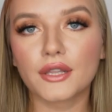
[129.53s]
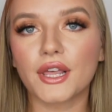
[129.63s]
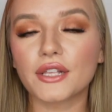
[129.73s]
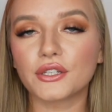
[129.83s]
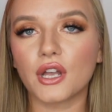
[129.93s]

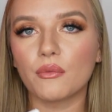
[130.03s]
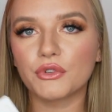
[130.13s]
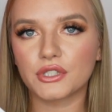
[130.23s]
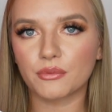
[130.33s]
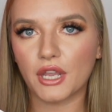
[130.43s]
They also come
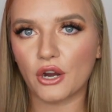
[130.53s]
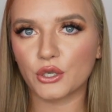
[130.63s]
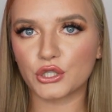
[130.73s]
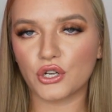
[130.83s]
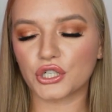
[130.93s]
with some care
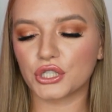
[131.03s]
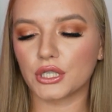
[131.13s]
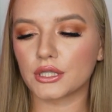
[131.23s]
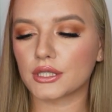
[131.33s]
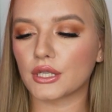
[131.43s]

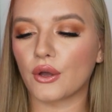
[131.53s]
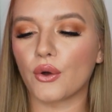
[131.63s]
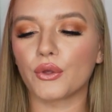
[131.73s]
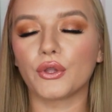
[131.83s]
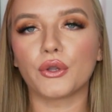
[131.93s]
instructions,
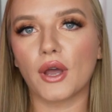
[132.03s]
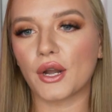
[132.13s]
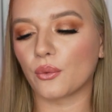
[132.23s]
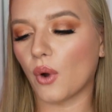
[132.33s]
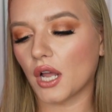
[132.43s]
so you'll know how
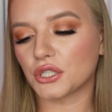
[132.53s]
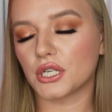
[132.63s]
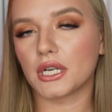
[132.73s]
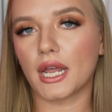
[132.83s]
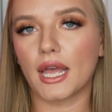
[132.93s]
to wash
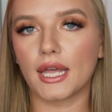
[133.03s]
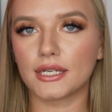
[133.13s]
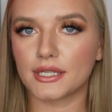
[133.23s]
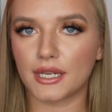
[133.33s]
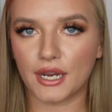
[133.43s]
it
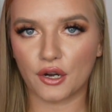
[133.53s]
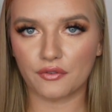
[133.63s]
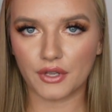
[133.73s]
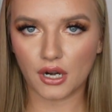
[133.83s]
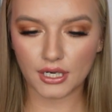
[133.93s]
and take care
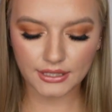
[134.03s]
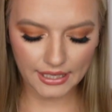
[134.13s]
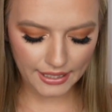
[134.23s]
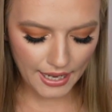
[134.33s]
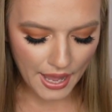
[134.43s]
of it on a
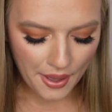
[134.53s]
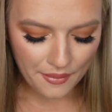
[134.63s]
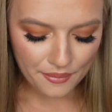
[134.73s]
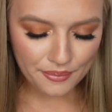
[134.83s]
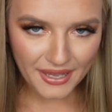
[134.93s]
daily
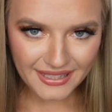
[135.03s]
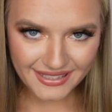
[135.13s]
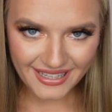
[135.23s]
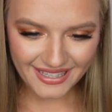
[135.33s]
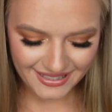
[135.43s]

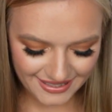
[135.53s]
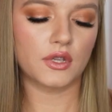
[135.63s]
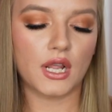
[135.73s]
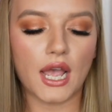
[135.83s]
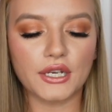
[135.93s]

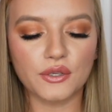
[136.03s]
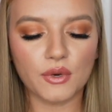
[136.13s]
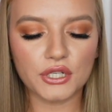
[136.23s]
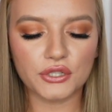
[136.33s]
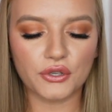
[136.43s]
basis. I do
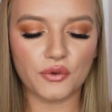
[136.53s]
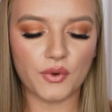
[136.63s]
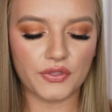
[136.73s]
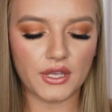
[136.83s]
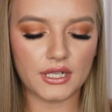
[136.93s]
want to show you
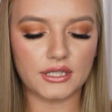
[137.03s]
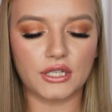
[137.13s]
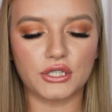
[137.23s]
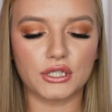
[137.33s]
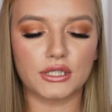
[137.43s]
what the
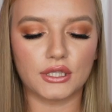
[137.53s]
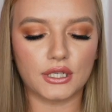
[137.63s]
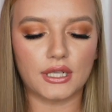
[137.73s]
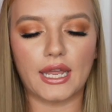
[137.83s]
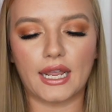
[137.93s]
extensions
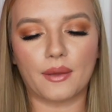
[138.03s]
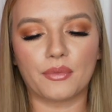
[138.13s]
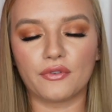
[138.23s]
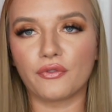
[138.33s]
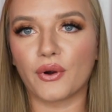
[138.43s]
look like
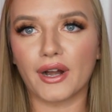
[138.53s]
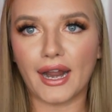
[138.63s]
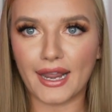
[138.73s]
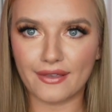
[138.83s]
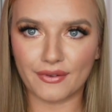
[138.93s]
before
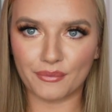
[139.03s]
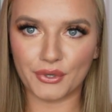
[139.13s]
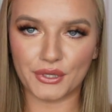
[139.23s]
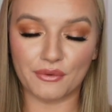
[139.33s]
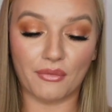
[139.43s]
I even
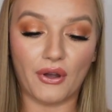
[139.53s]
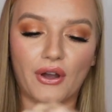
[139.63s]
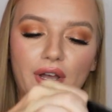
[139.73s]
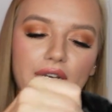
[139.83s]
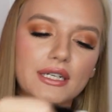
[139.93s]
put them
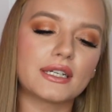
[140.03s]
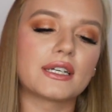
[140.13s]
on.